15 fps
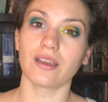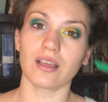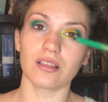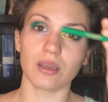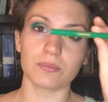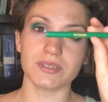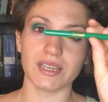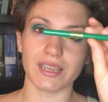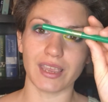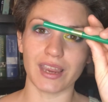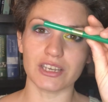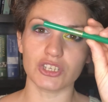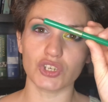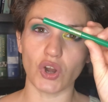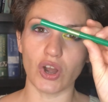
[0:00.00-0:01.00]
color, I'm
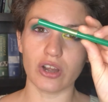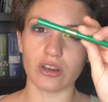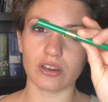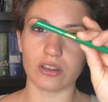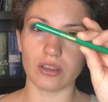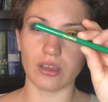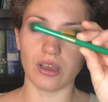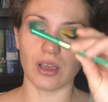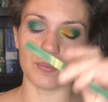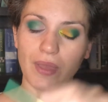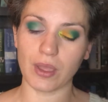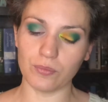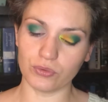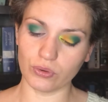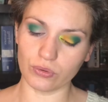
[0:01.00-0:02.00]
taking a dark
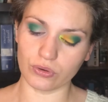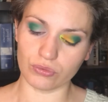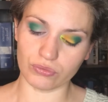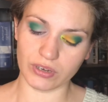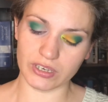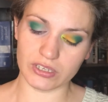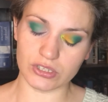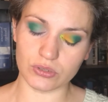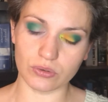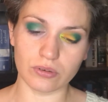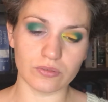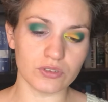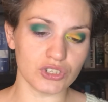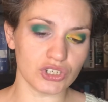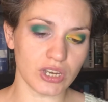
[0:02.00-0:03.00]
emerald green sort
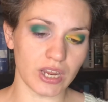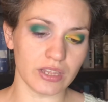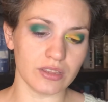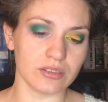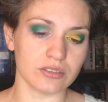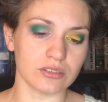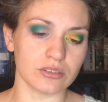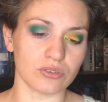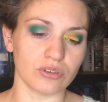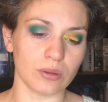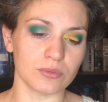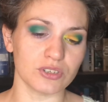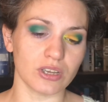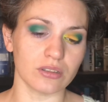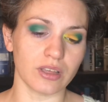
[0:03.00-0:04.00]
of shade. This is a
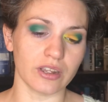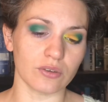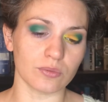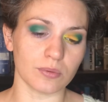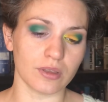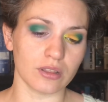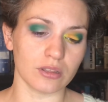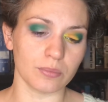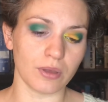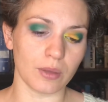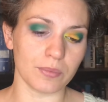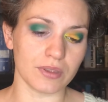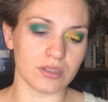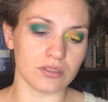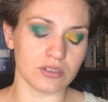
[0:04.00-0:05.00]
creme gel liner from
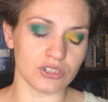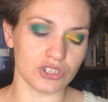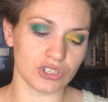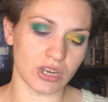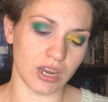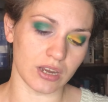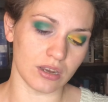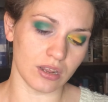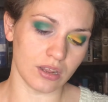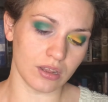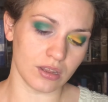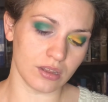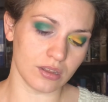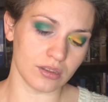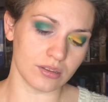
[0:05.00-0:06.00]
ColourPop in the shade,
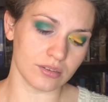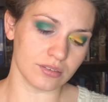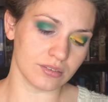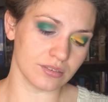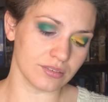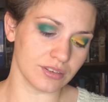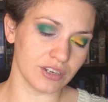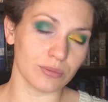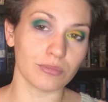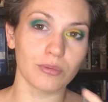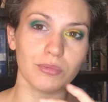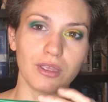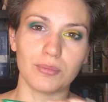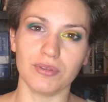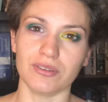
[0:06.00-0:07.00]
you hear my
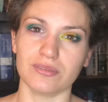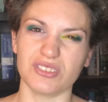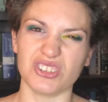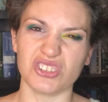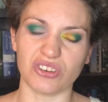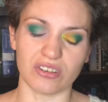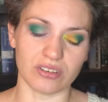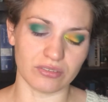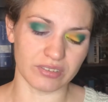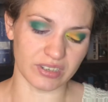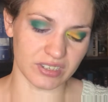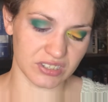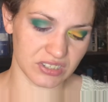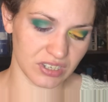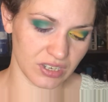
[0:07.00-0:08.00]
baby, she's starting to
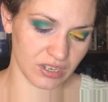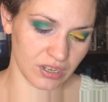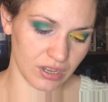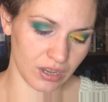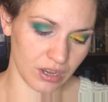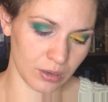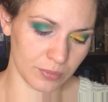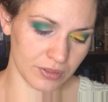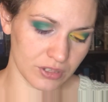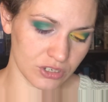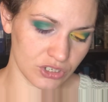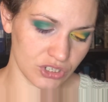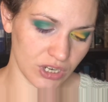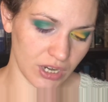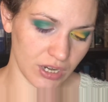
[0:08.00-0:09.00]
fuss, in the
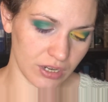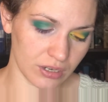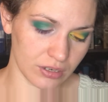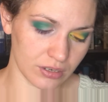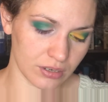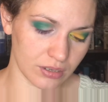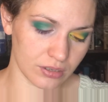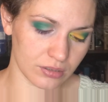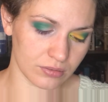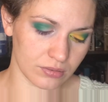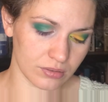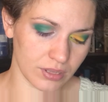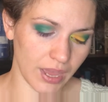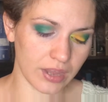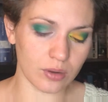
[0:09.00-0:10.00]
shade
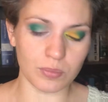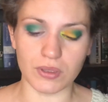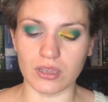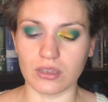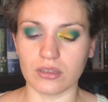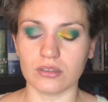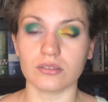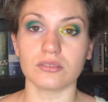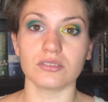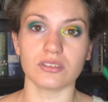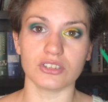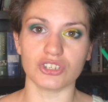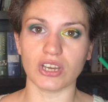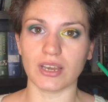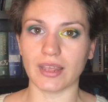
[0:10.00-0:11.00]
Canopy. It's in
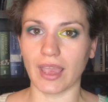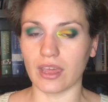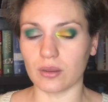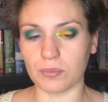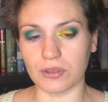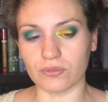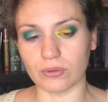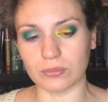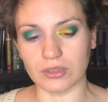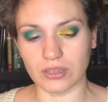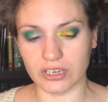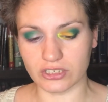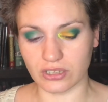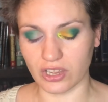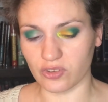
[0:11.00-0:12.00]
the shade Canopy from the
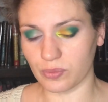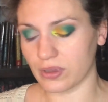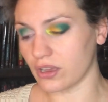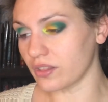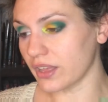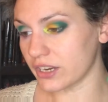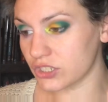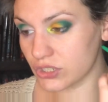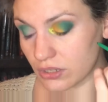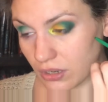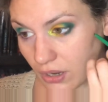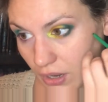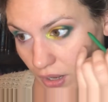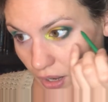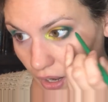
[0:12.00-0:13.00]
Lush Life collection.
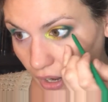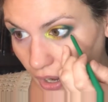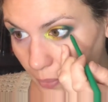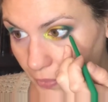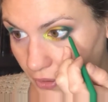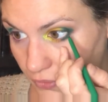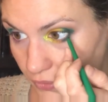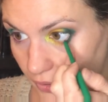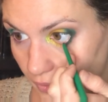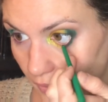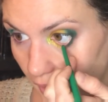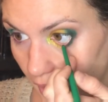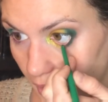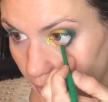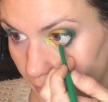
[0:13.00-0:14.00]
I'm gonna run
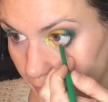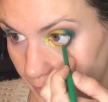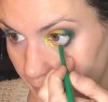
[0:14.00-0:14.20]
that